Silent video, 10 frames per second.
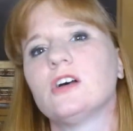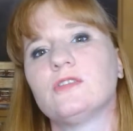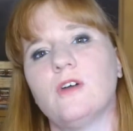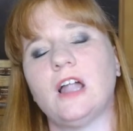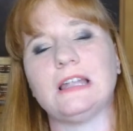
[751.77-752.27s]

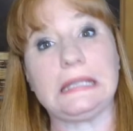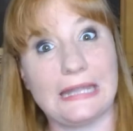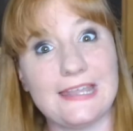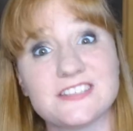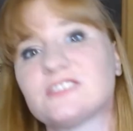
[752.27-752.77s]
a
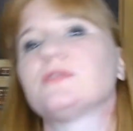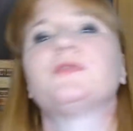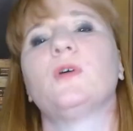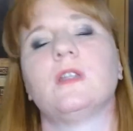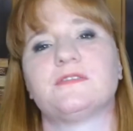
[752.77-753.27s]
list
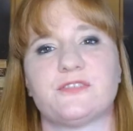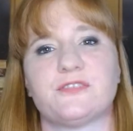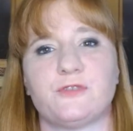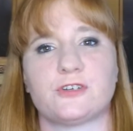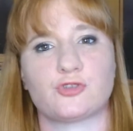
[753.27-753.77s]
full of
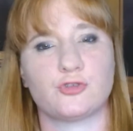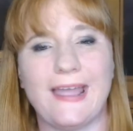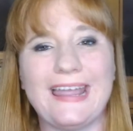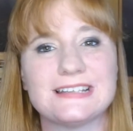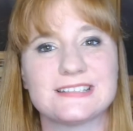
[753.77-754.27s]
different
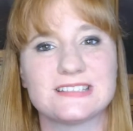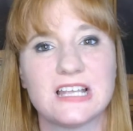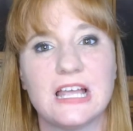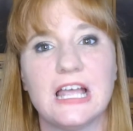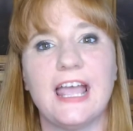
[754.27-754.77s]
traits,
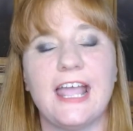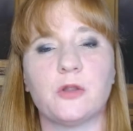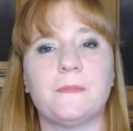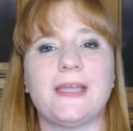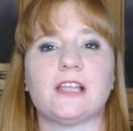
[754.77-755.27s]
it'll
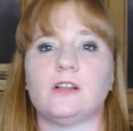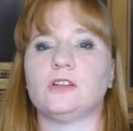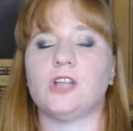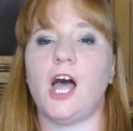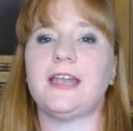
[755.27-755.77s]
make it a
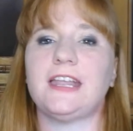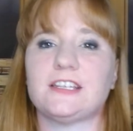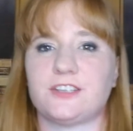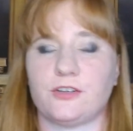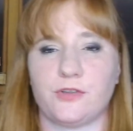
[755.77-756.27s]
lot
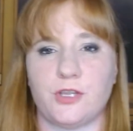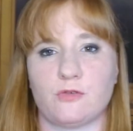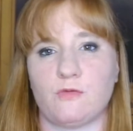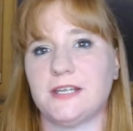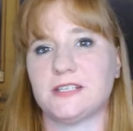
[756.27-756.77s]
easier for you to
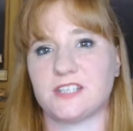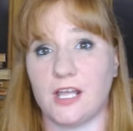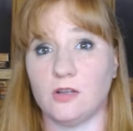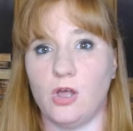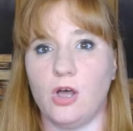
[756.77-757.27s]
write
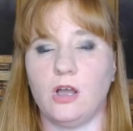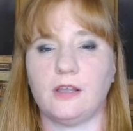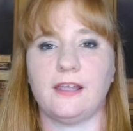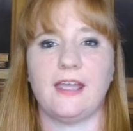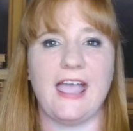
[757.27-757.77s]
dialogue
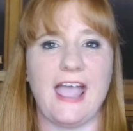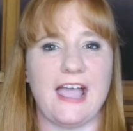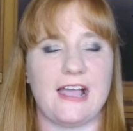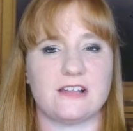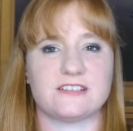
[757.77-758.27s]

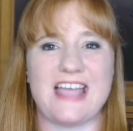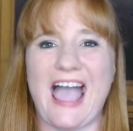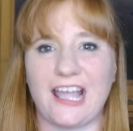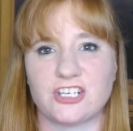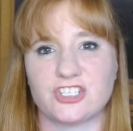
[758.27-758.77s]
and
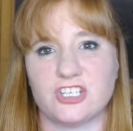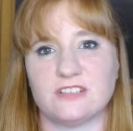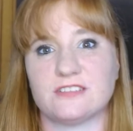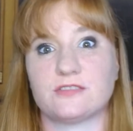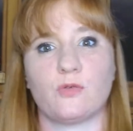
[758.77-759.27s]

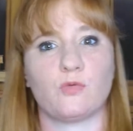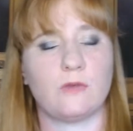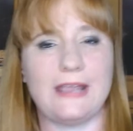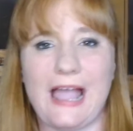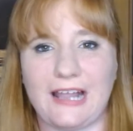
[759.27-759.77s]
actions,
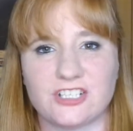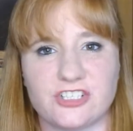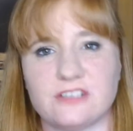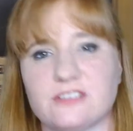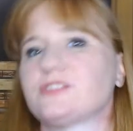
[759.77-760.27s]

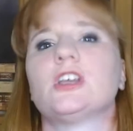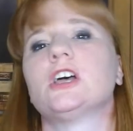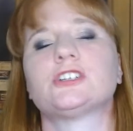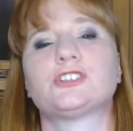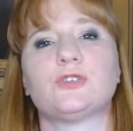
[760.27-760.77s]
reactions
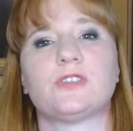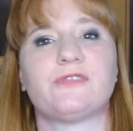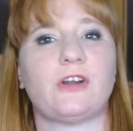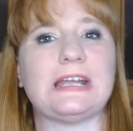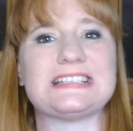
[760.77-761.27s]
to the
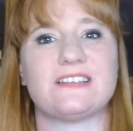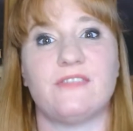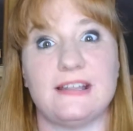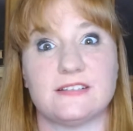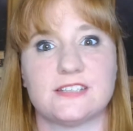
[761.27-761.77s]
various
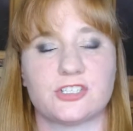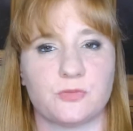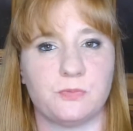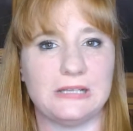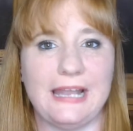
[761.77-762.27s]
events that you're
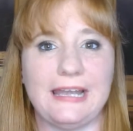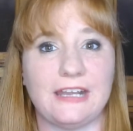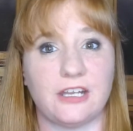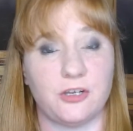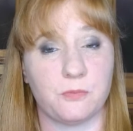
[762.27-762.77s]
planning
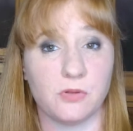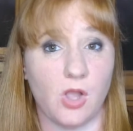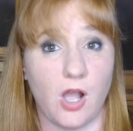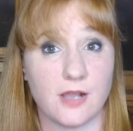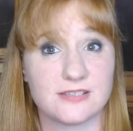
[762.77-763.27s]
in your
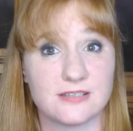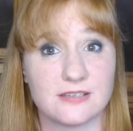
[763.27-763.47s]
plot.